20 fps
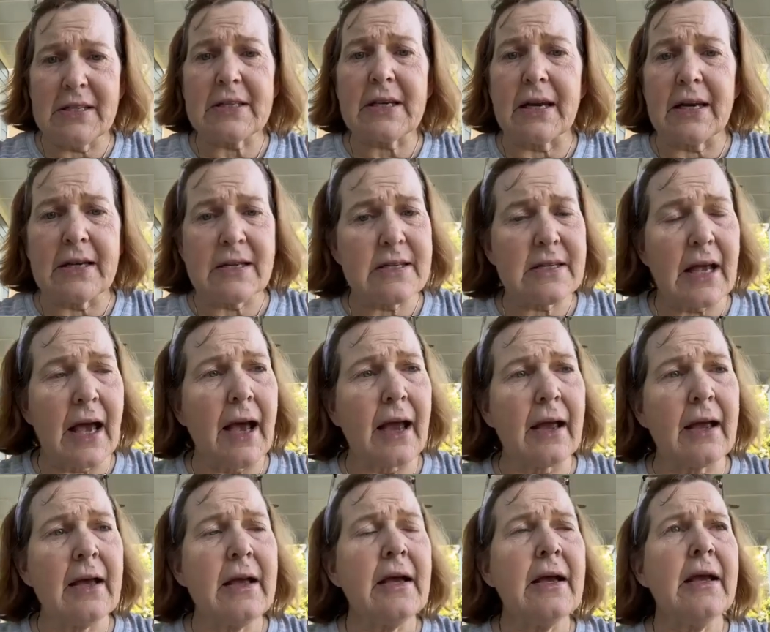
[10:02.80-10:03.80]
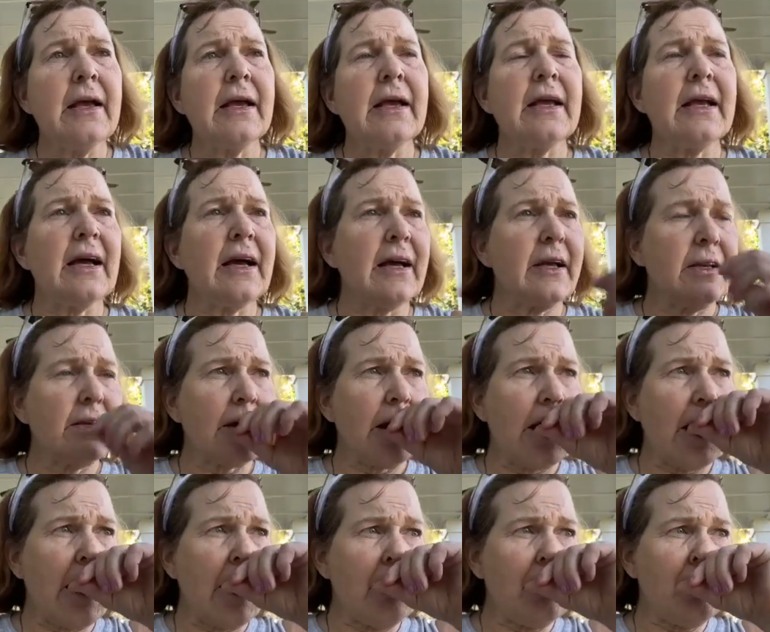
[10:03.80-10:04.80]
He's going to say. And
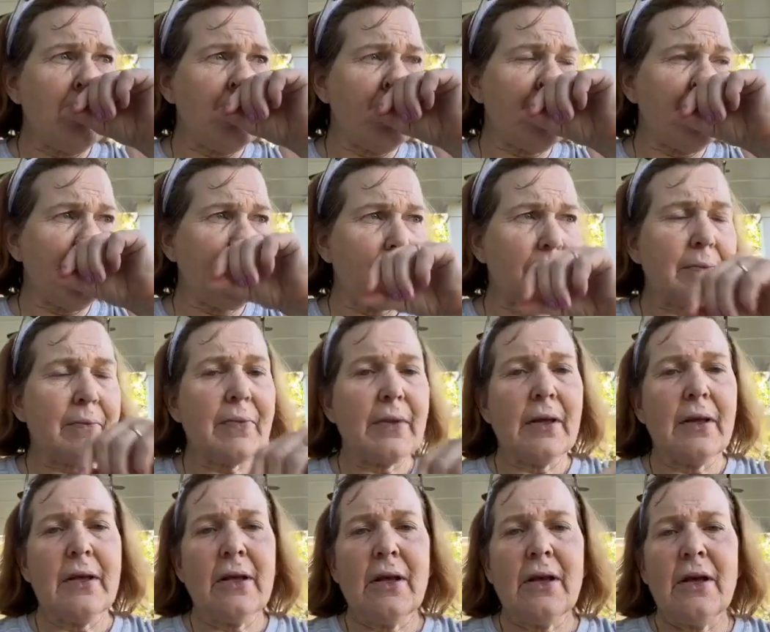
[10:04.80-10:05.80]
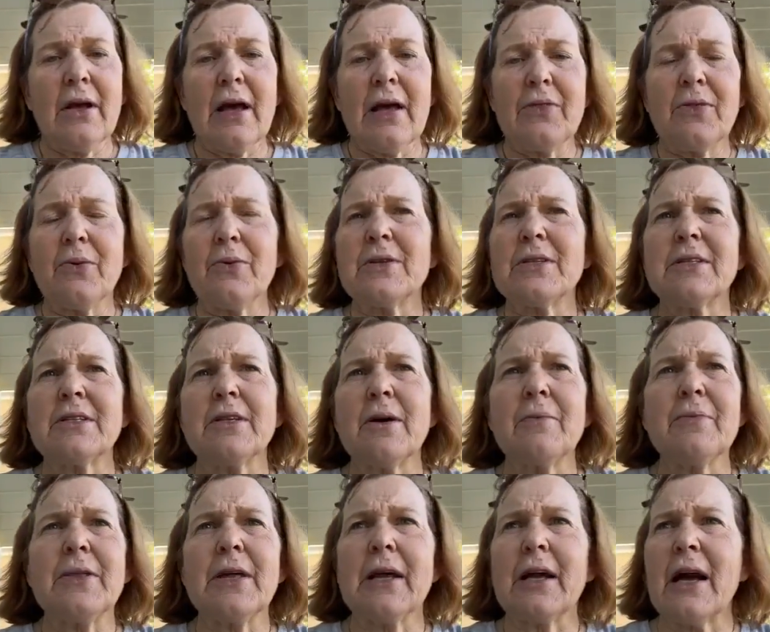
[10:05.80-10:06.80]
um, there was
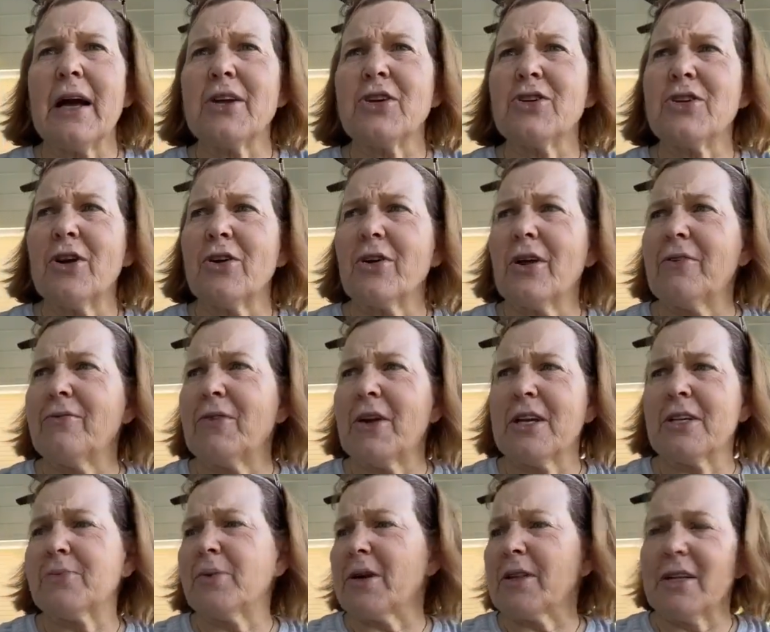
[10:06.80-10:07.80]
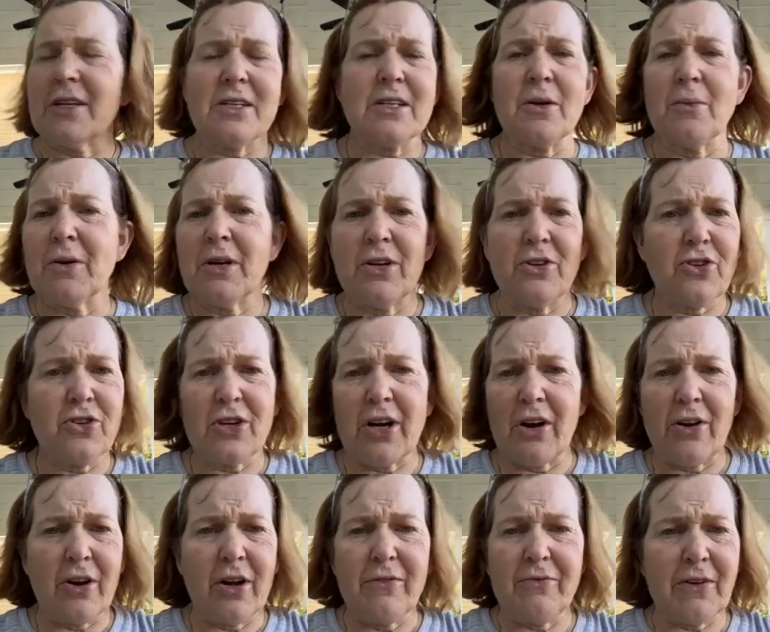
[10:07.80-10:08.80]
something I shared on Facebook that someone had
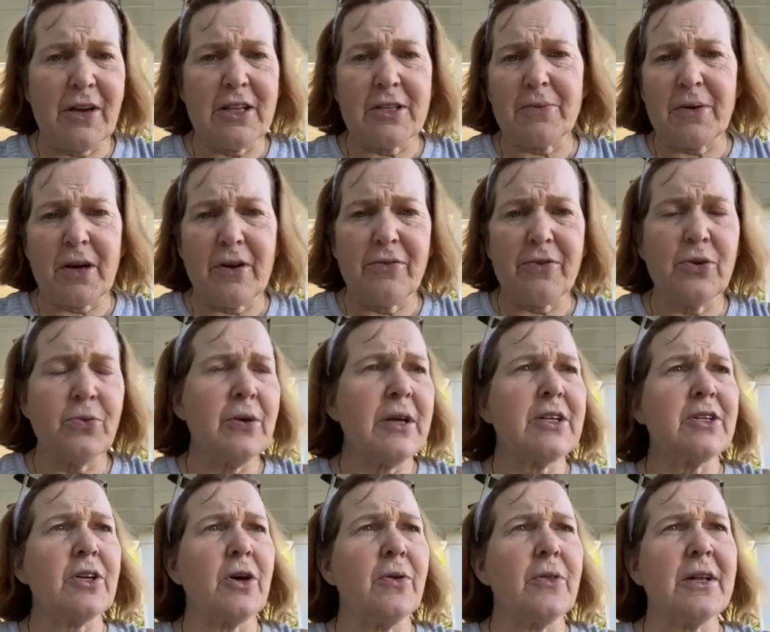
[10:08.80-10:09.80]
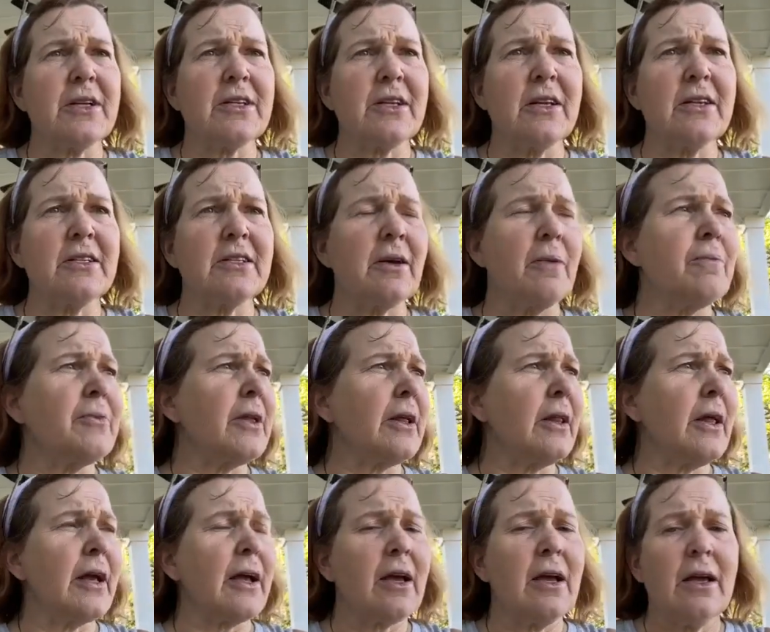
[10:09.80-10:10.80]
shared on Facebook a few weeks ago that said something
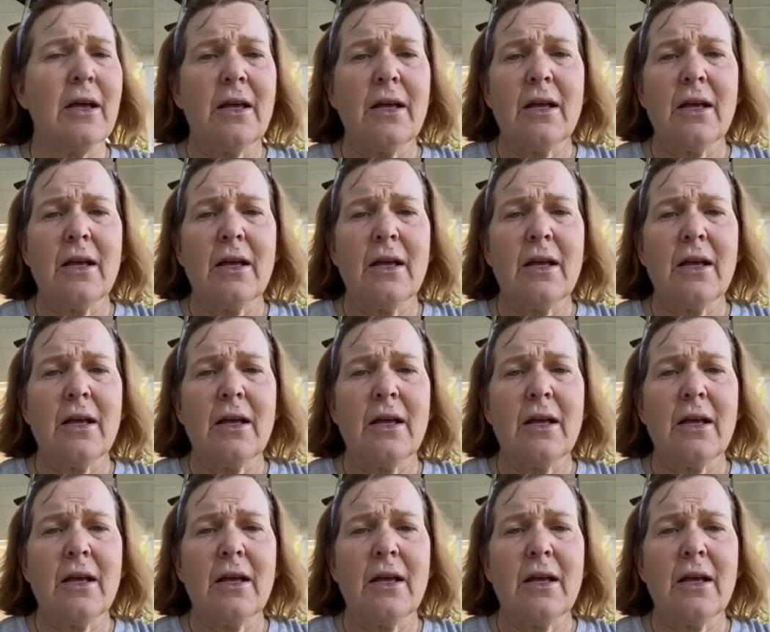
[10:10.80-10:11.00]
like,